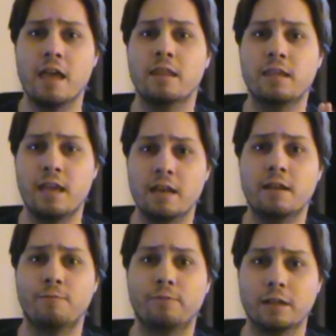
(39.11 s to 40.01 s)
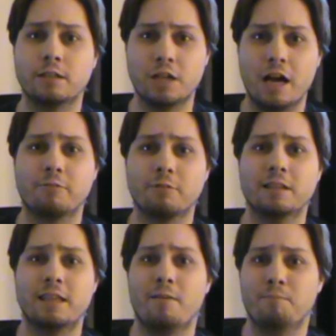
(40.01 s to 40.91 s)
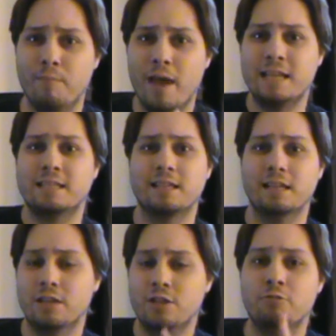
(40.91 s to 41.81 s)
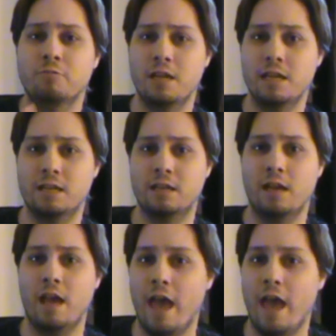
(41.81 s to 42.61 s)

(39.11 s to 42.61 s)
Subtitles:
in the indie flick genre that makes it unique